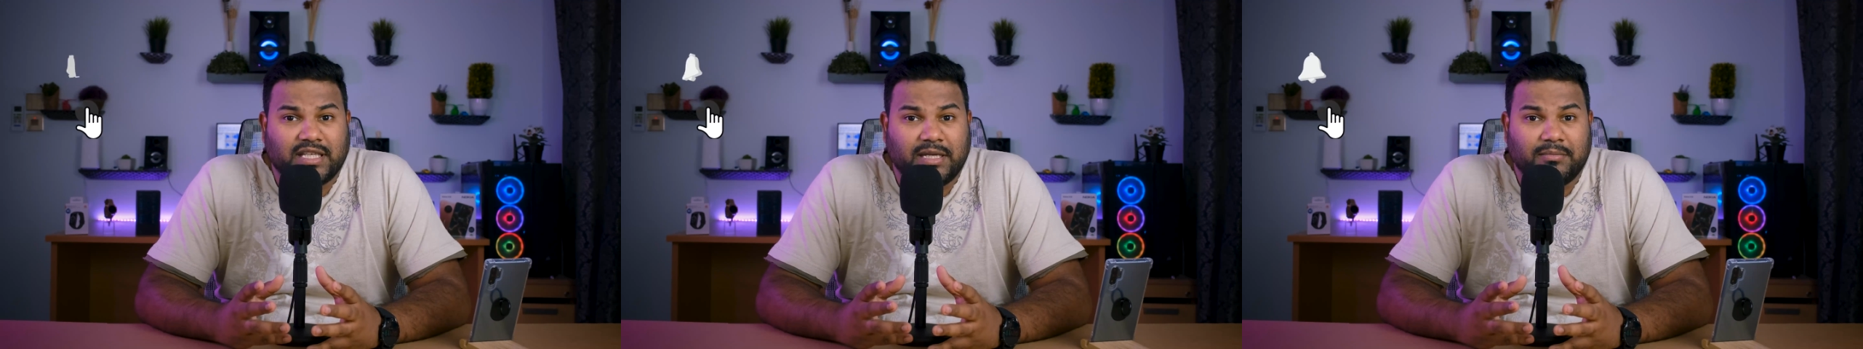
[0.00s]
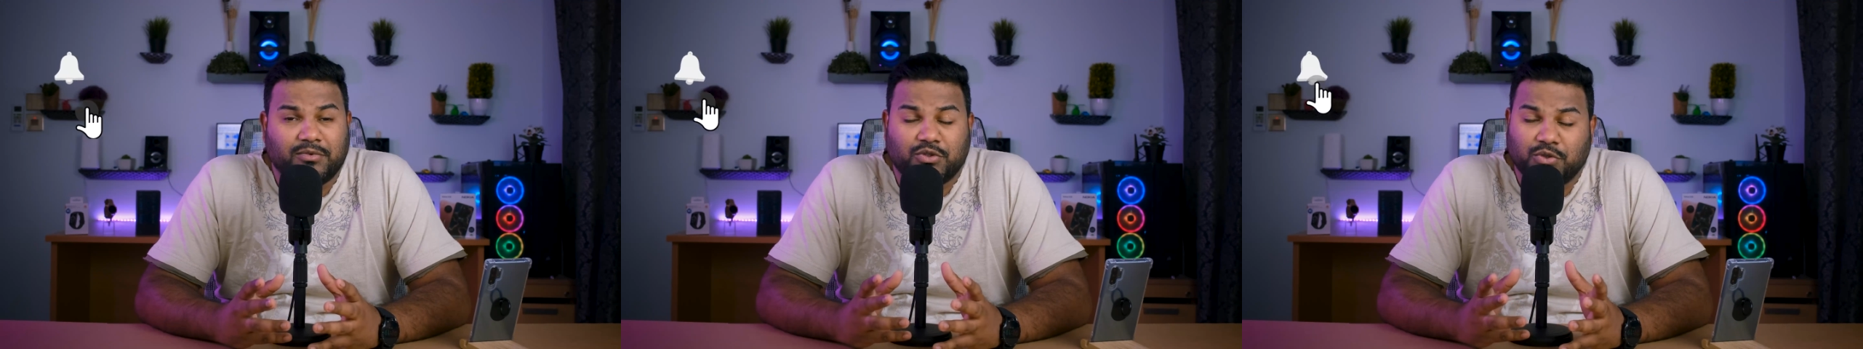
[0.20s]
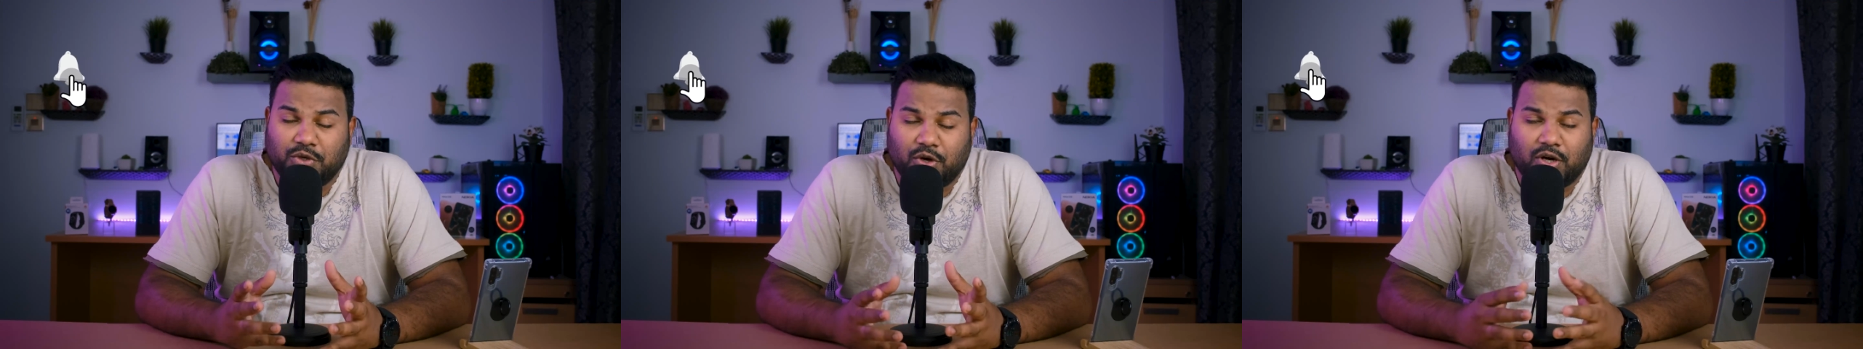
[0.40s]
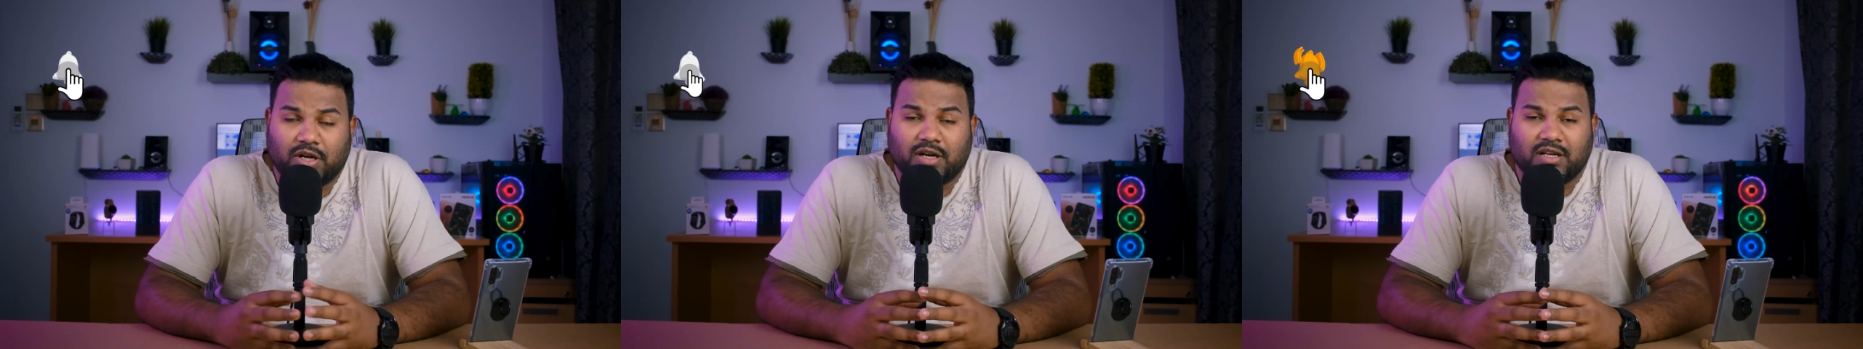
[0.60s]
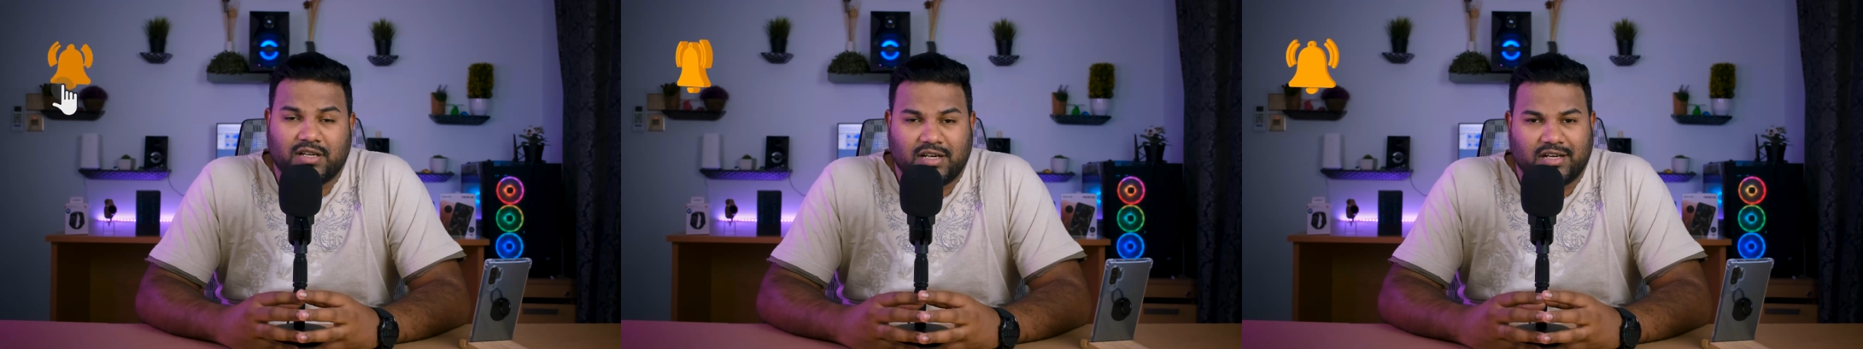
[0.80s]
theme to your
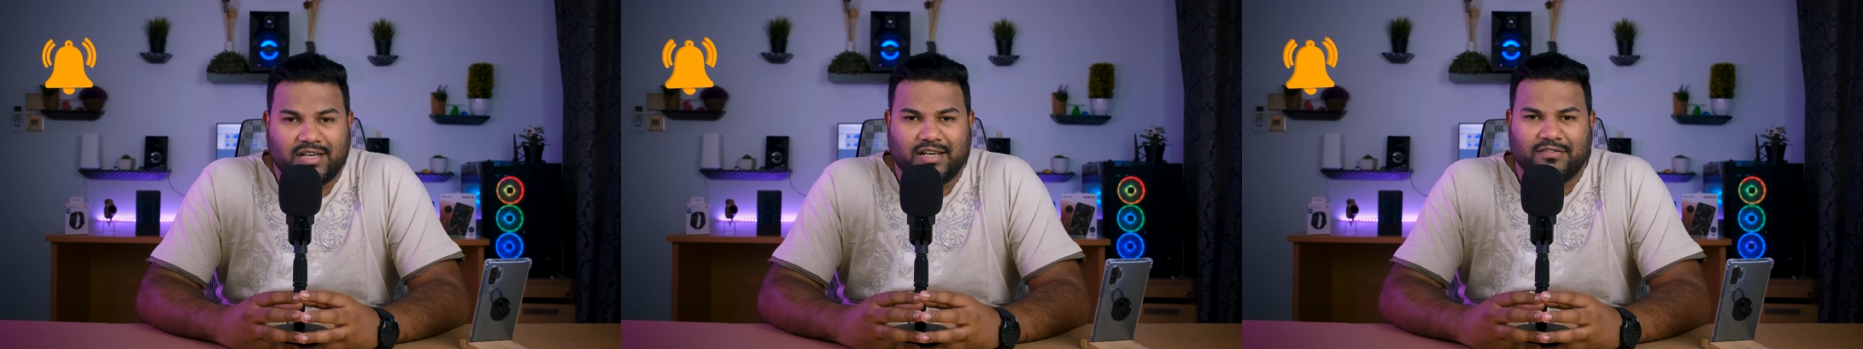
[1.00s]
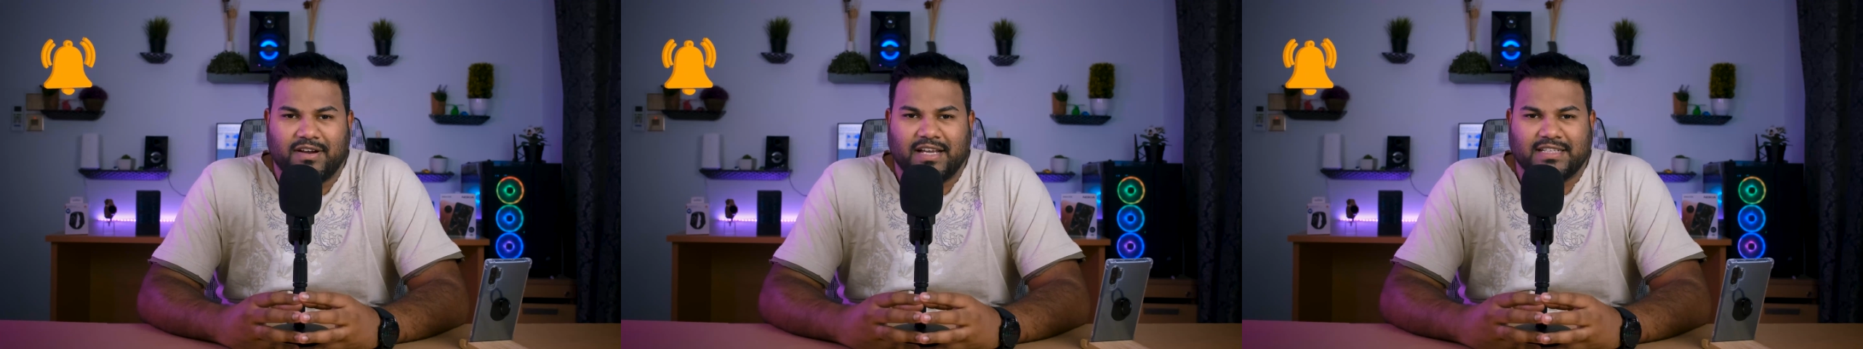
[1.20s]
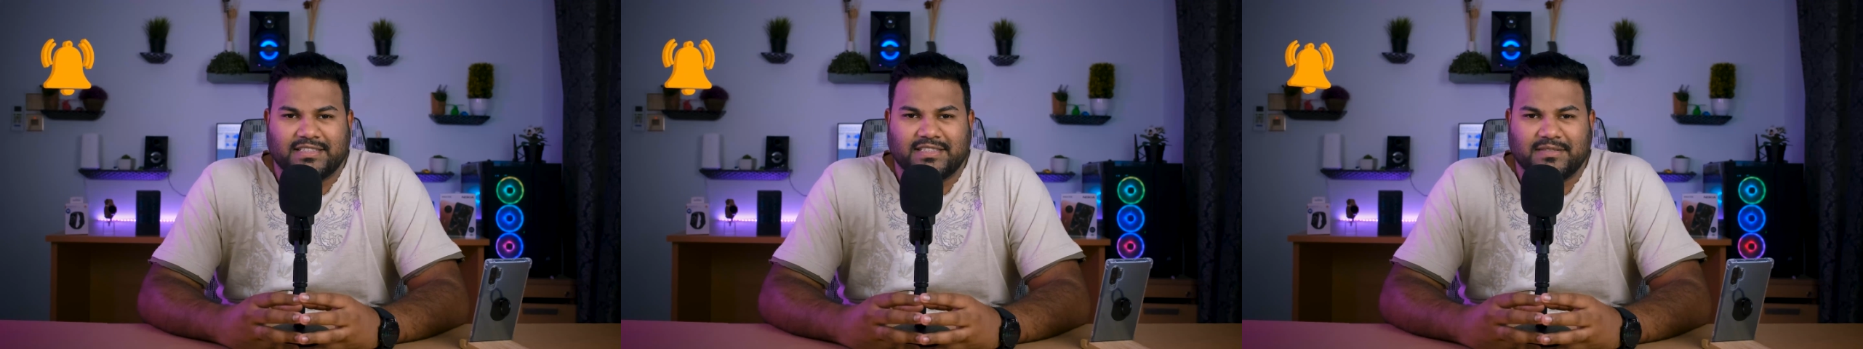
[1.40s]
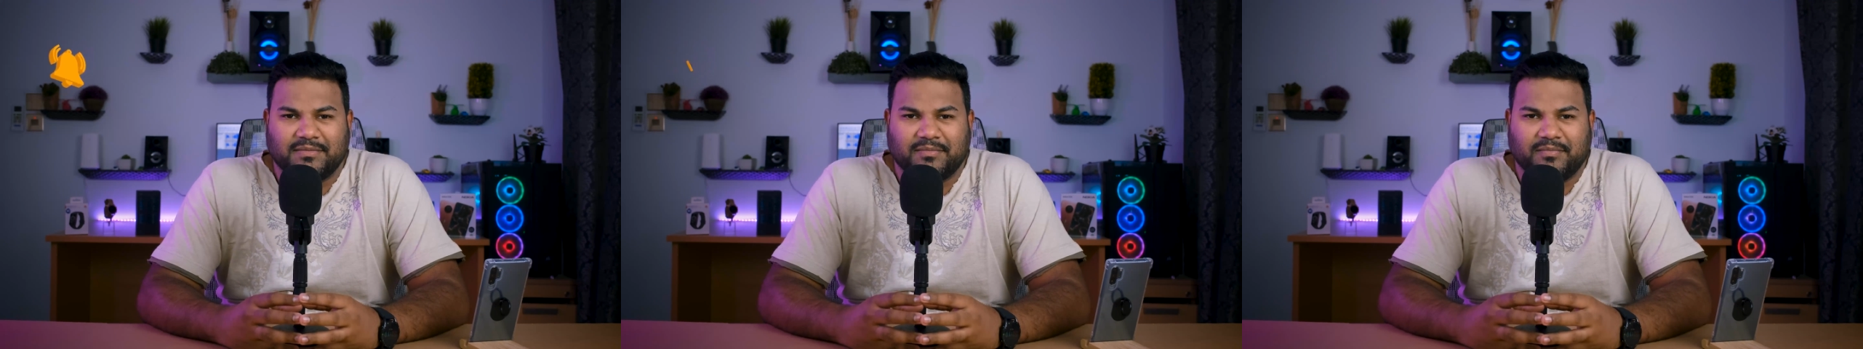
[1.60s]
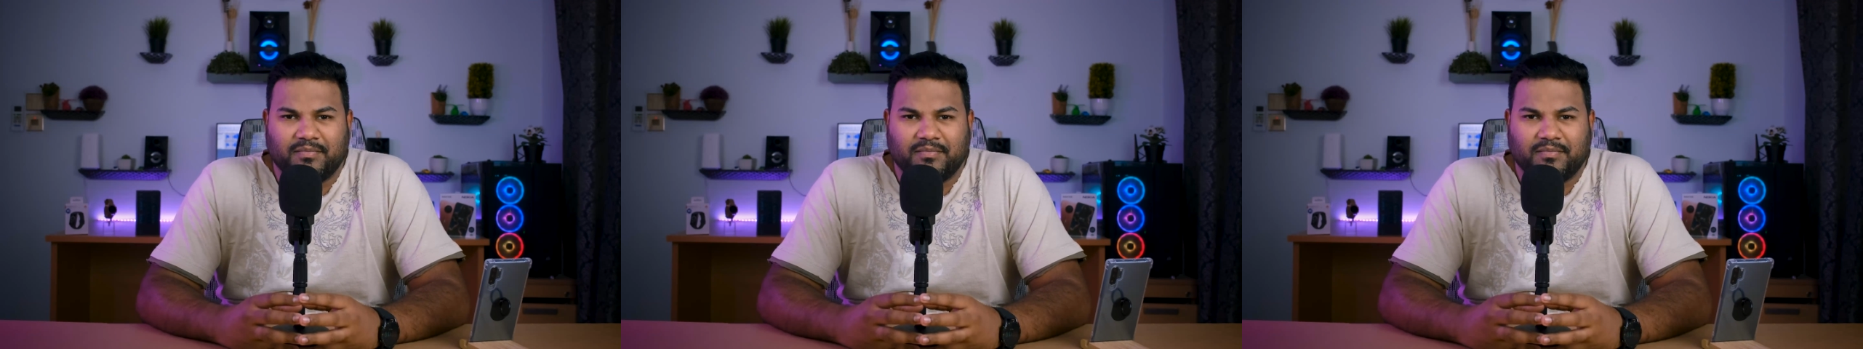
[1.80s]
current device.